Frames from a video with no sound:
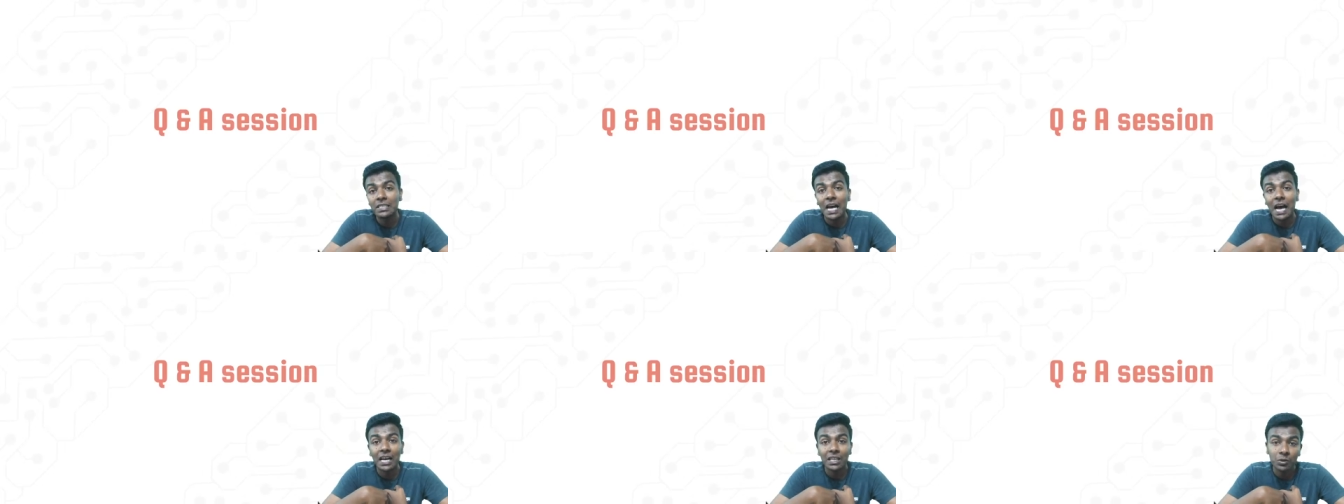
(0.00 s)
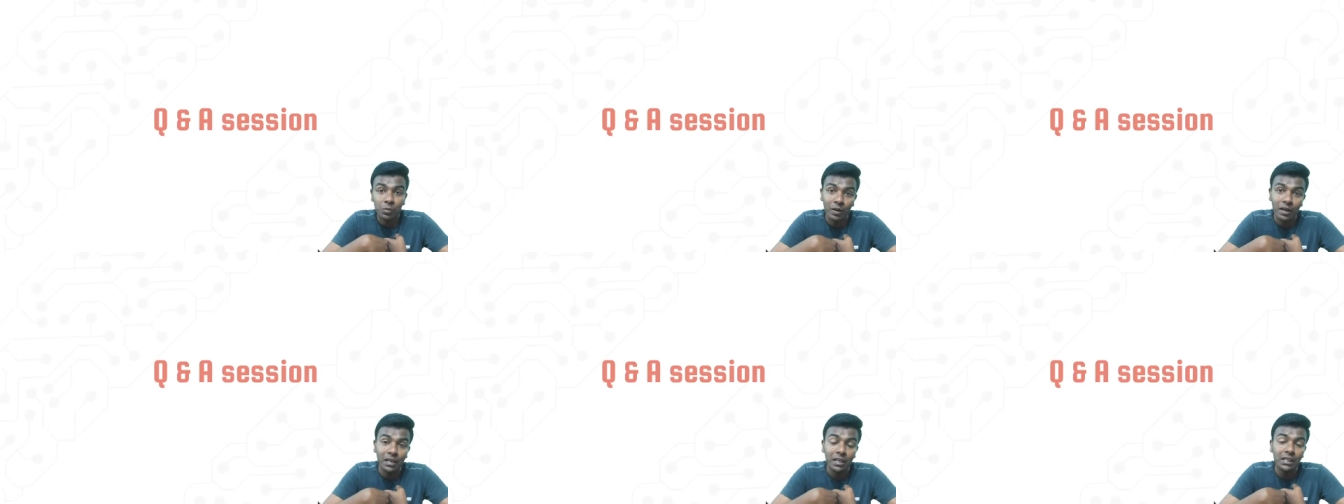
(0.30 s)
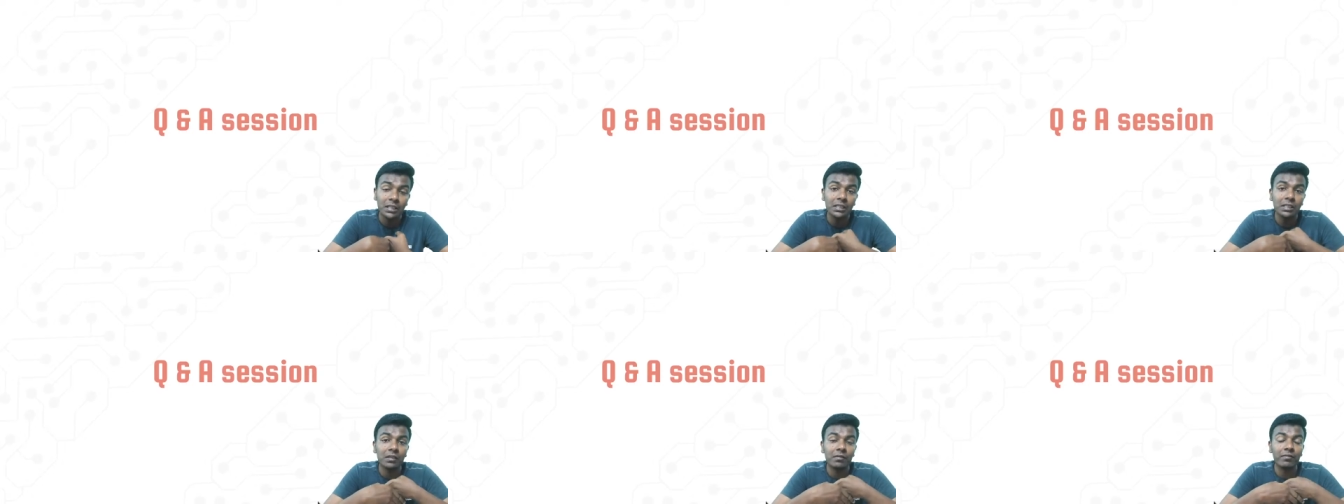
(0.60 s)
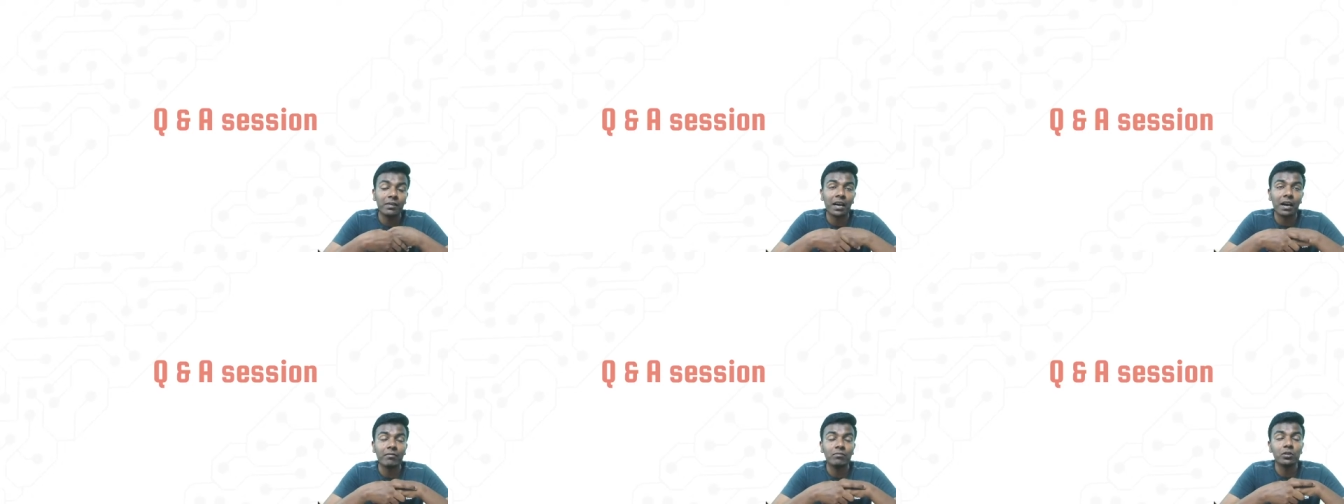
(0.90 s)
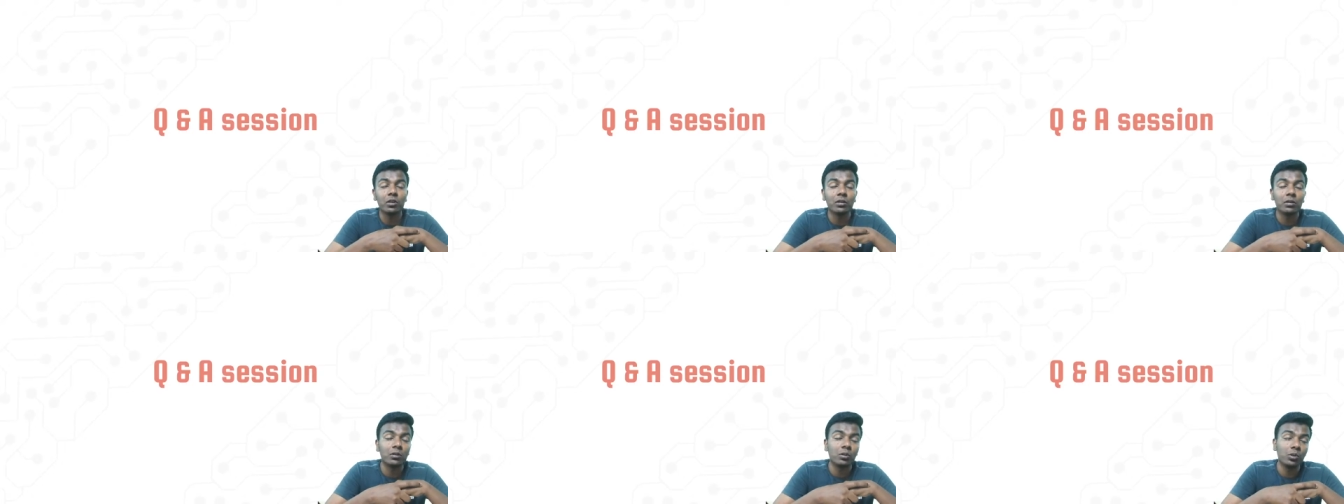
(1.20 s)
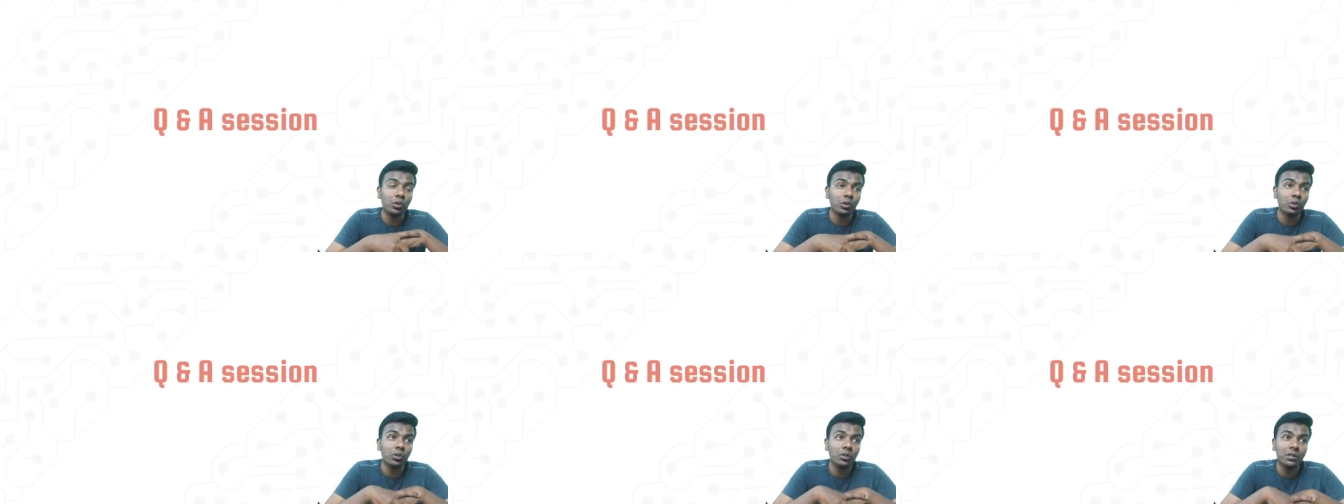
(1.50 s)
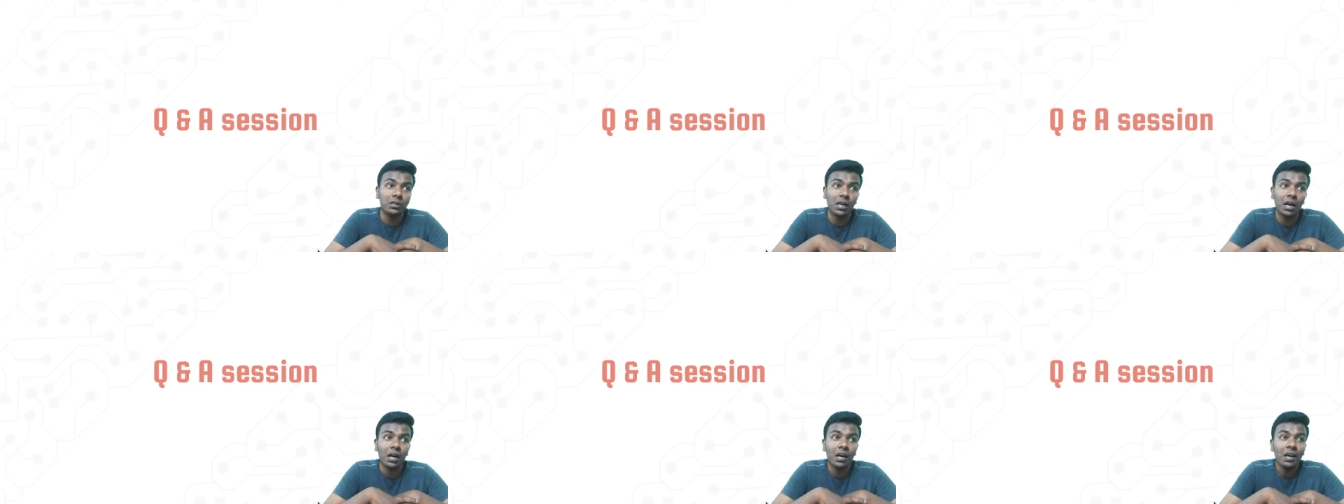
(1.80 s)
as well as we have learned to use
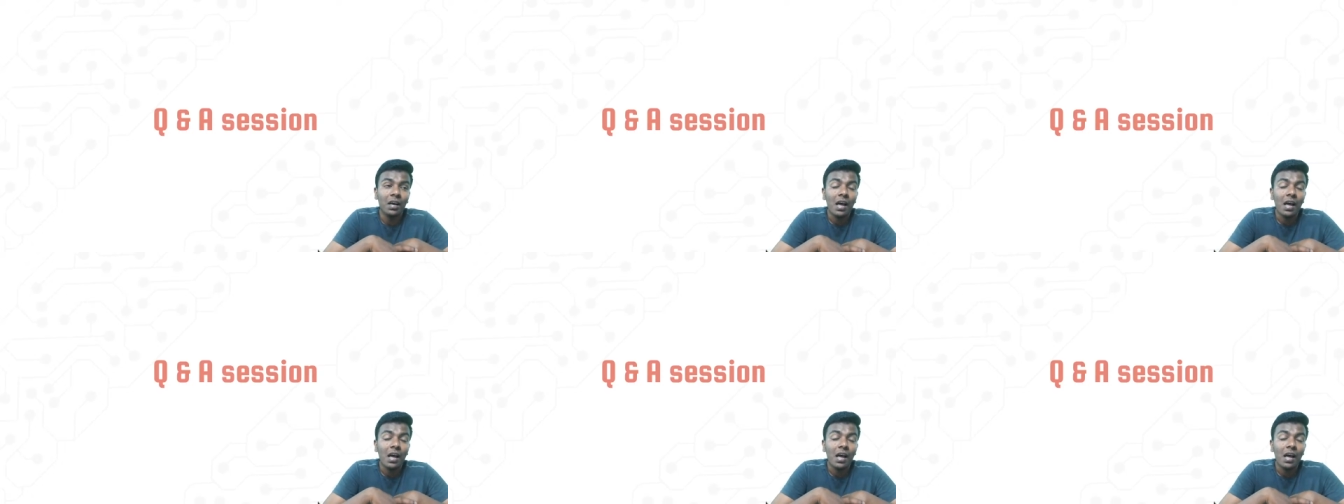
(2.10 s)
the